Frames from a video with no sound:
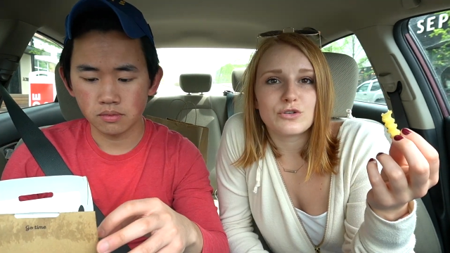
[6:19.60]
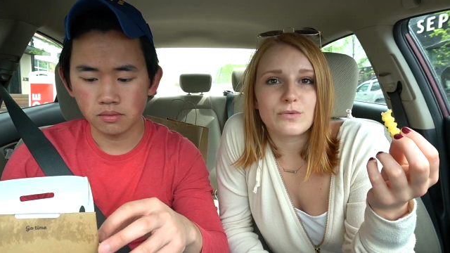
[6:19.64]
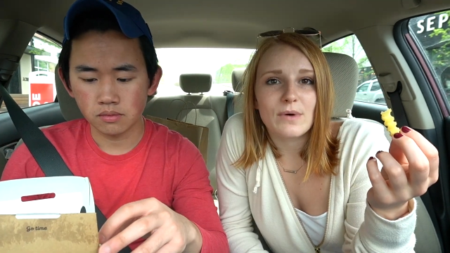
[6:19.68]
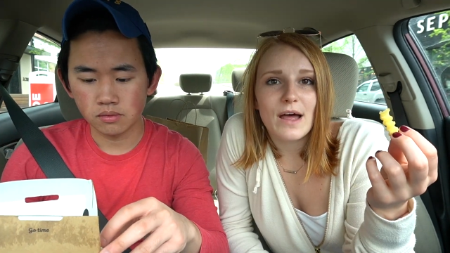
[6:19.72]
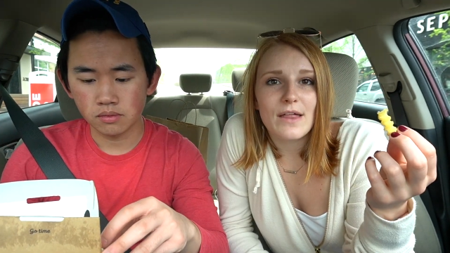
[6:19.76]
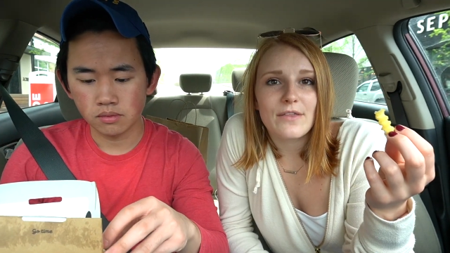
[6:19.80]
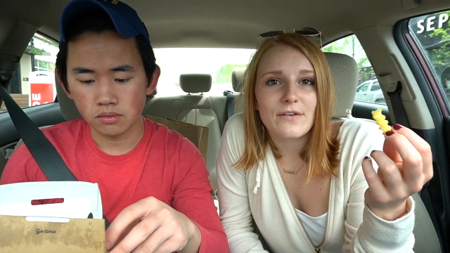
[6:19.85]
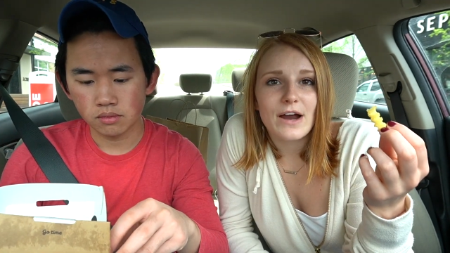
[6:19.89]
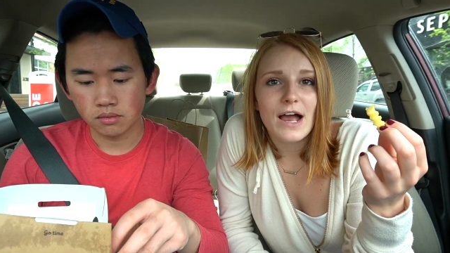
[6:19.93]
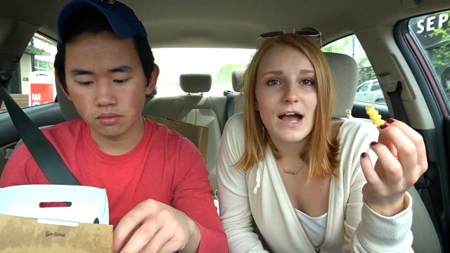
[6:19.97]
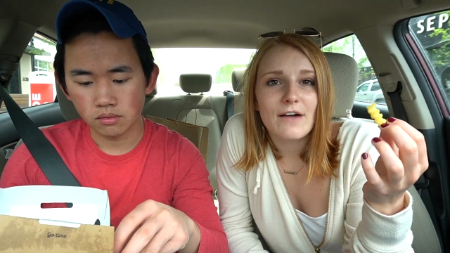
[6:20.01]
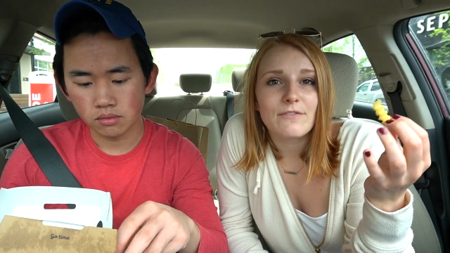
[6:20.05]
Speaker 1: you
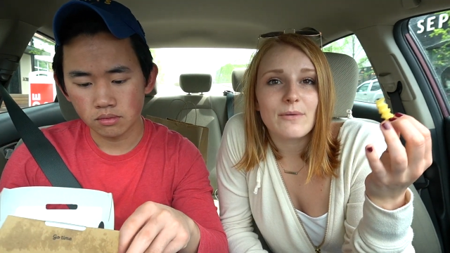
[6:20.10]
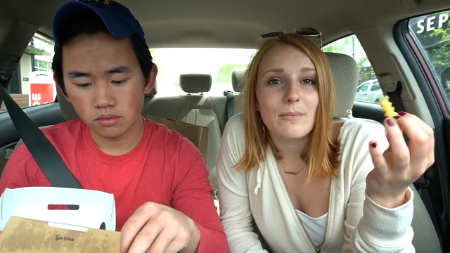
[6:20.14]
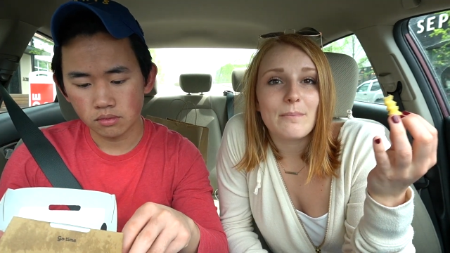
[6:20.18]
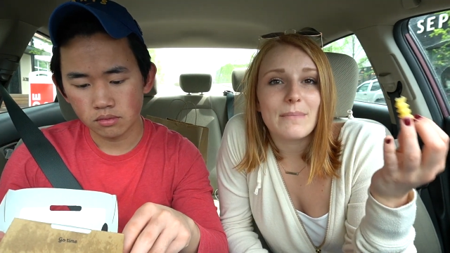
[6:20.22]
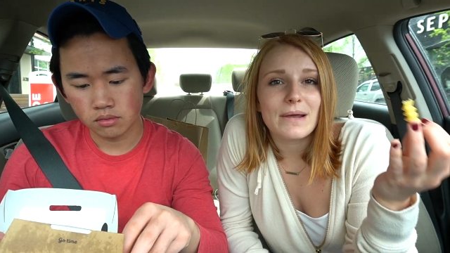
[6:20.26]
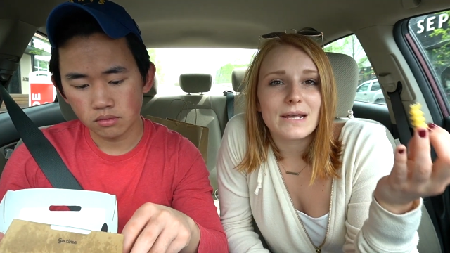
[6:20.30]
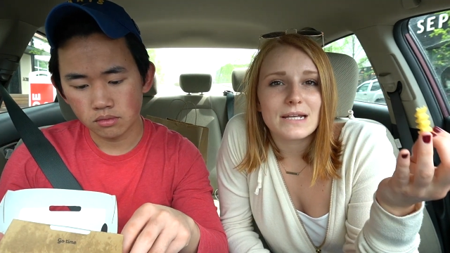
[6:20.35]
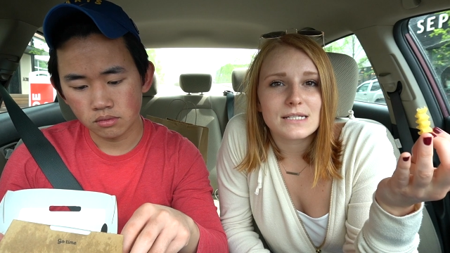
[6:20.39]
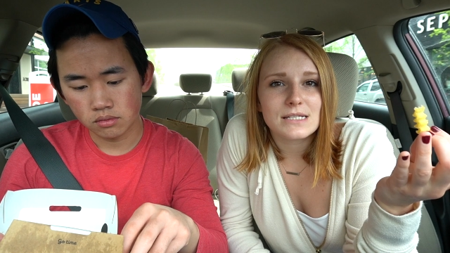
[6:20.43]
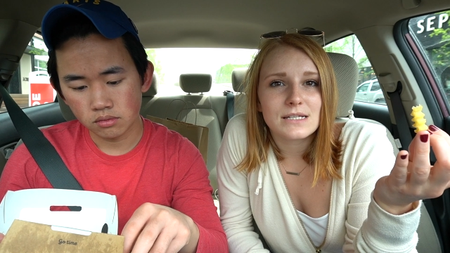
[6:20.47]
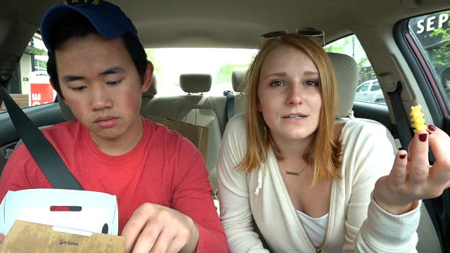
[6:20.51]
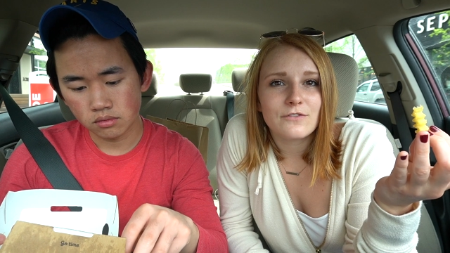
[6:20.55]
rather have
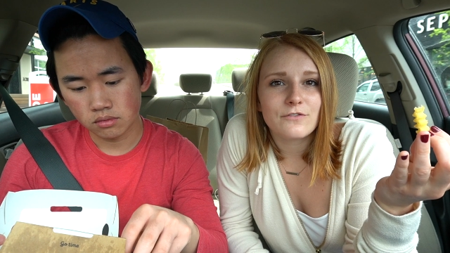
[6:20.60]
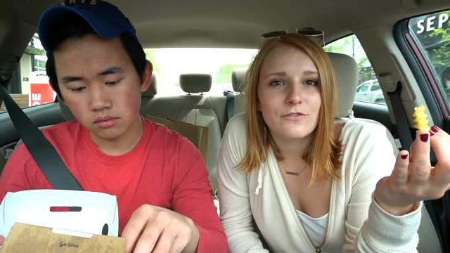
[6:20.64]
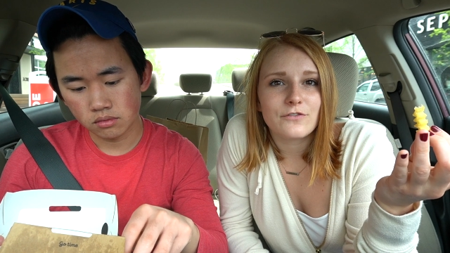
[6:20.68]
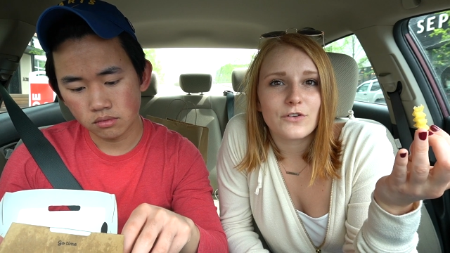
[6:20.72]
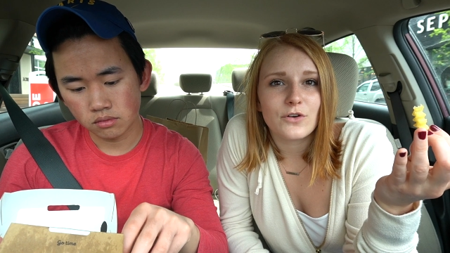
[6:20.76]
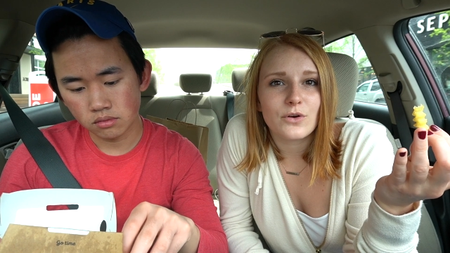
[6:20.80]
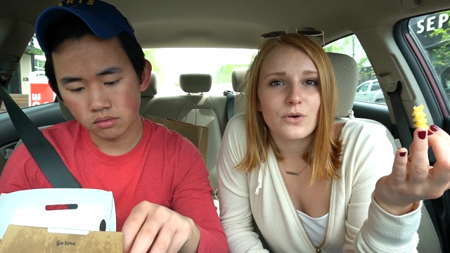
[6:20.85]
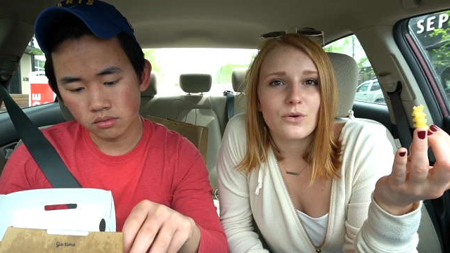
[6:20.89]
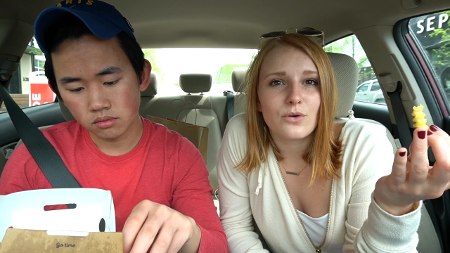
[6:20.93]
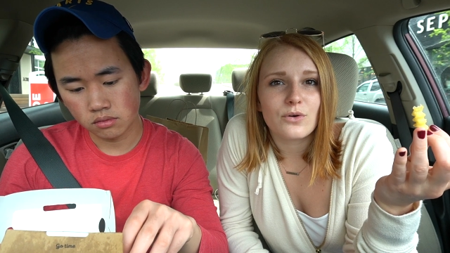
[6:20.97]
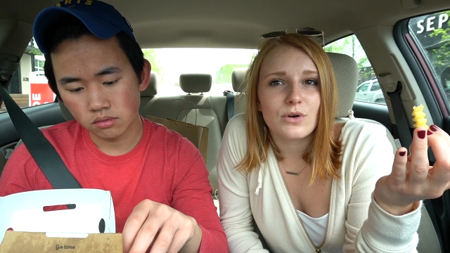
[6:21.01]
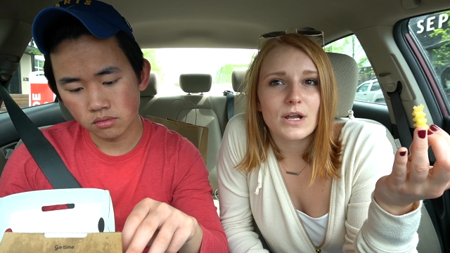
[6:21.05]
amazing
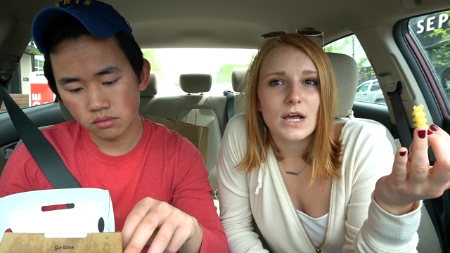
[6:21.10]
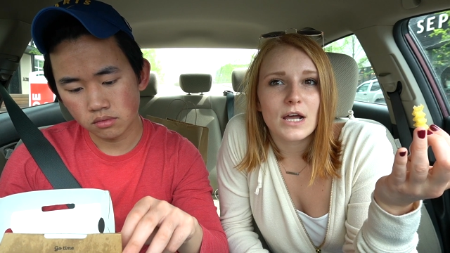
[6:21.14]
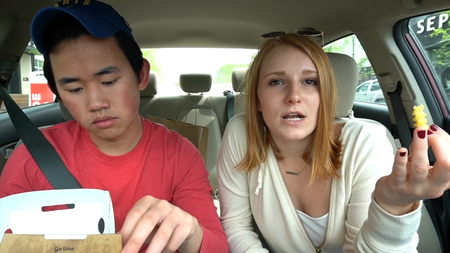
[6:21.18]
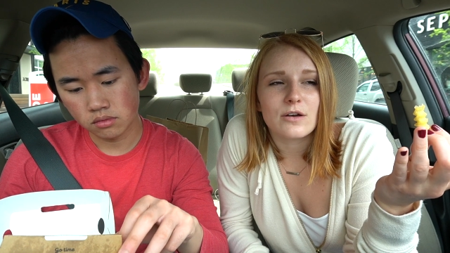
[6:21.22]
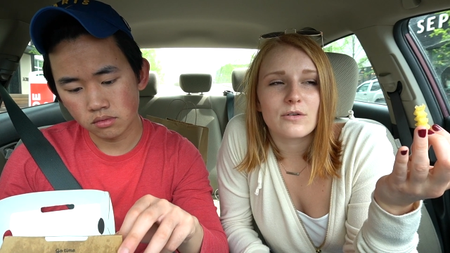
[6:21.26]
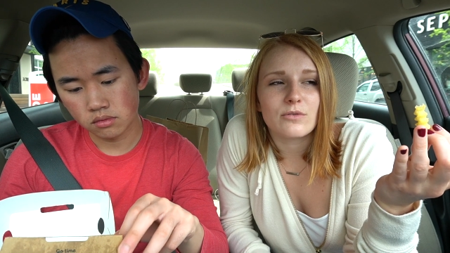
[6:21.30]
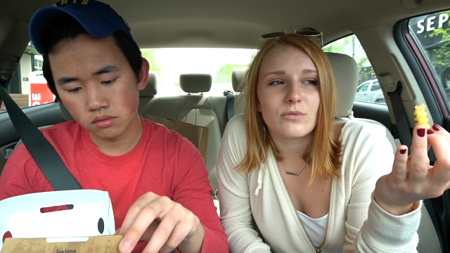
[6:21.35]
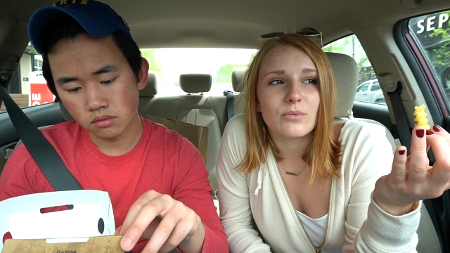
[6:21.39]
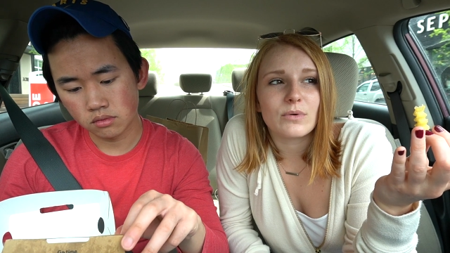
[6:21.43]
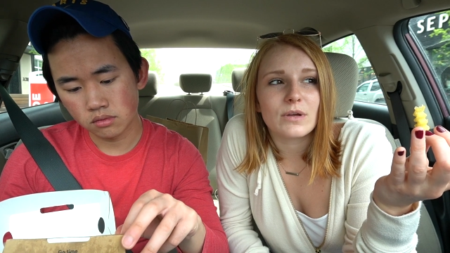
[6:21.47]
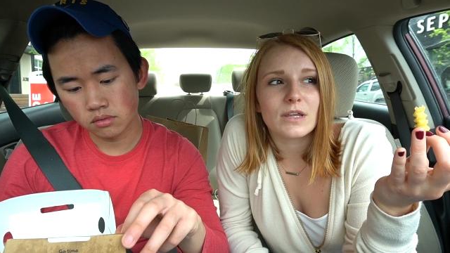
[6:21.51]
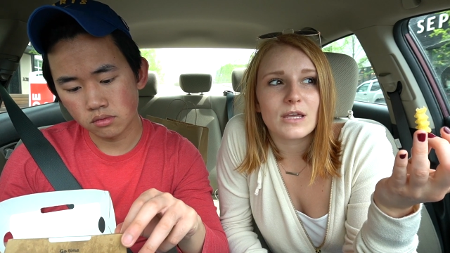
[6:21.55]
food and a
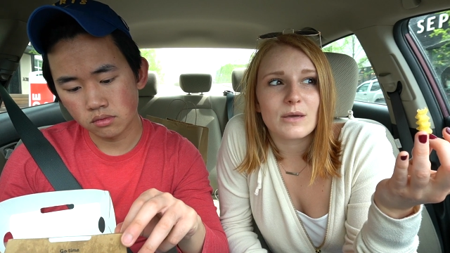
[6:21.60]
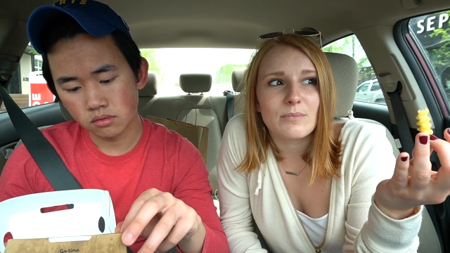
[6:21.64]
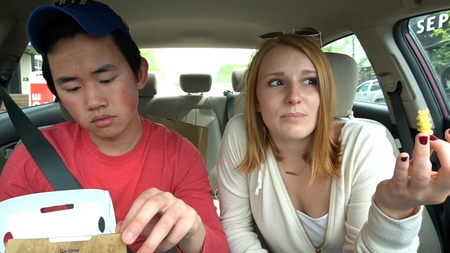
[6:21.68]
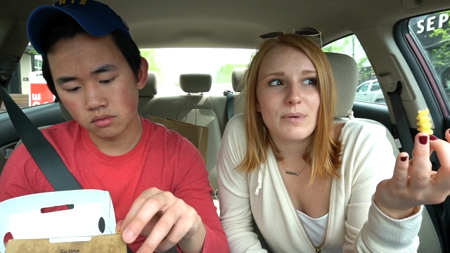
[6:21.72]
really